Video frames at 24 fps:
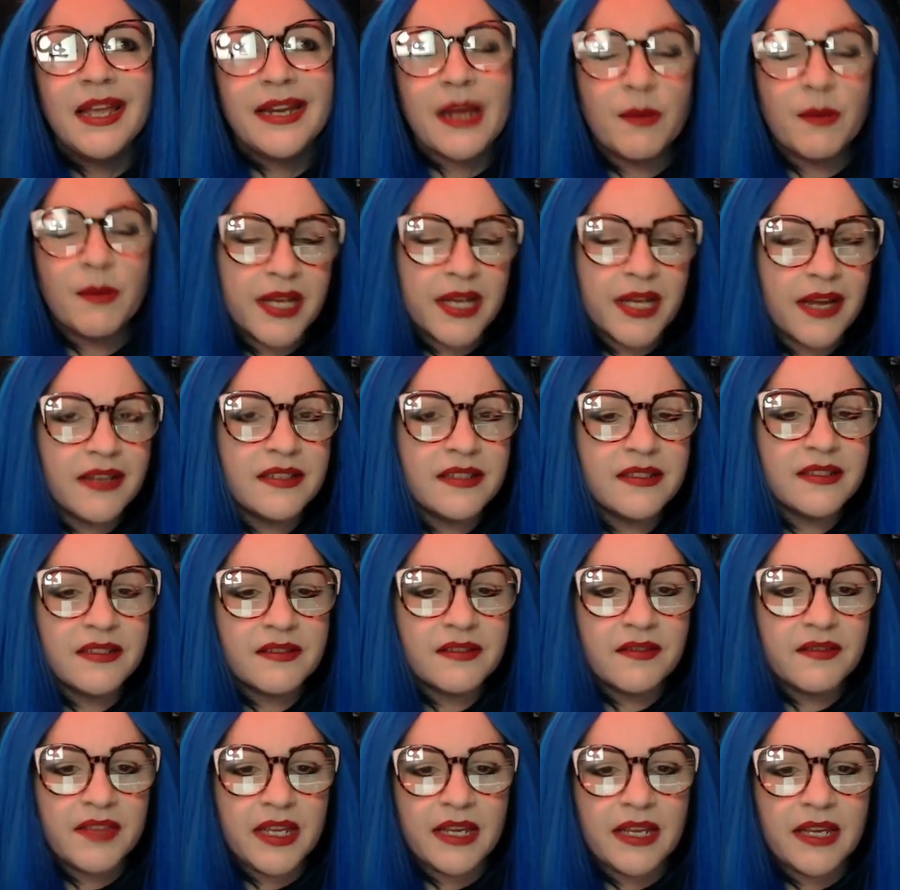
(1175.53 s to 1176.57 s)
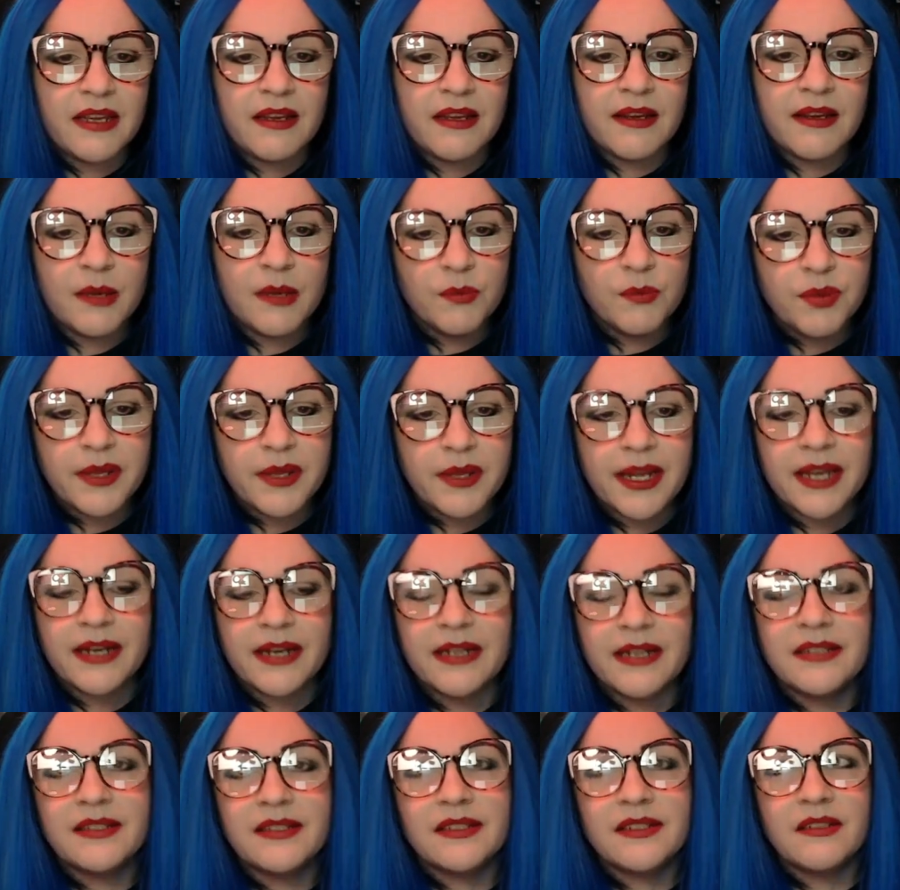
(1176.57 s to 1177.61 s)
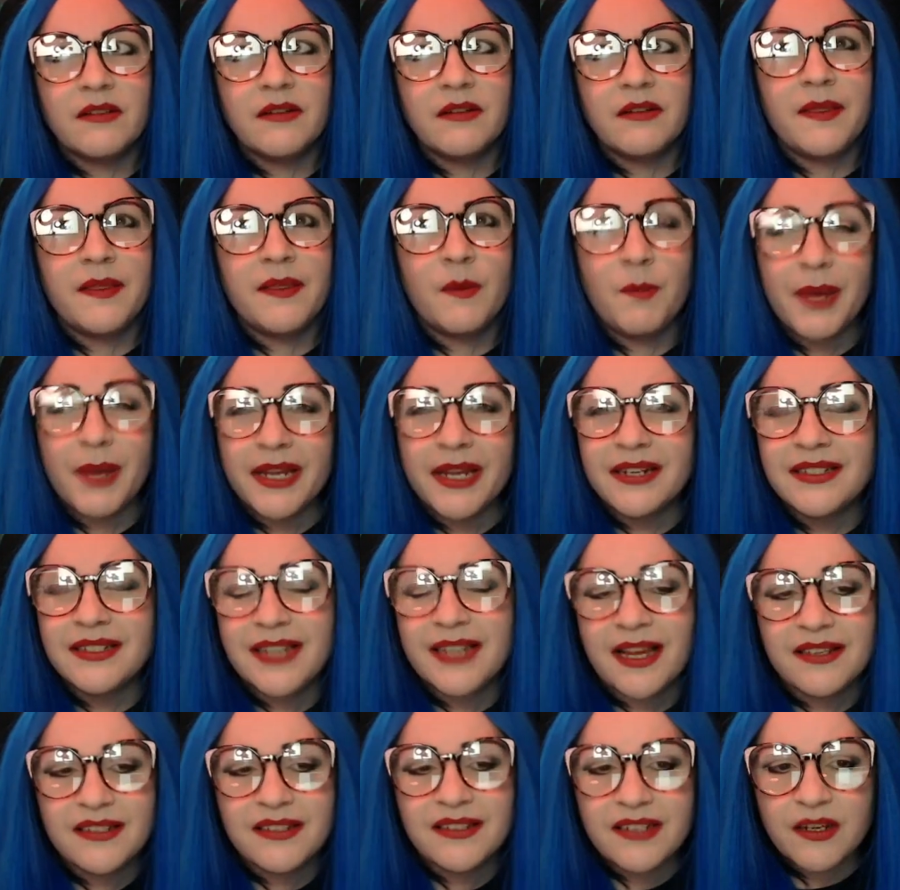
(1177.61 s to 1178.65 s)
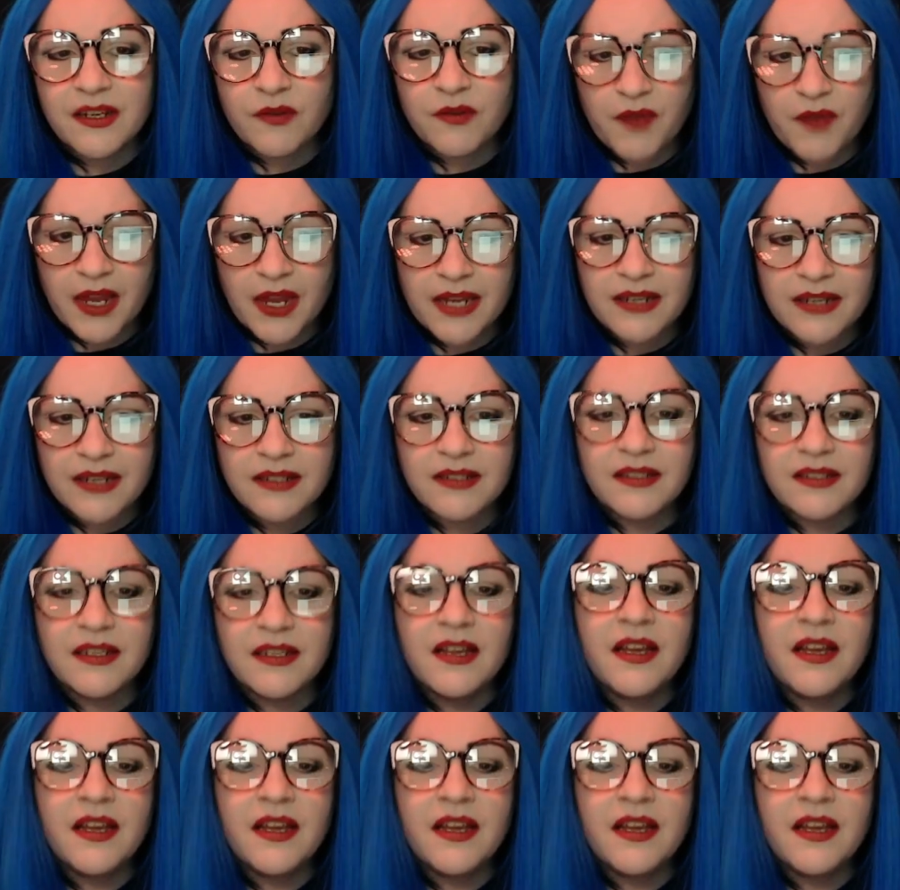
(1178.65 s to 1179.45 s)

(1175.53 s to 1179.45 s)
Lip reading: Now, because the implant is still in the beta testing phase,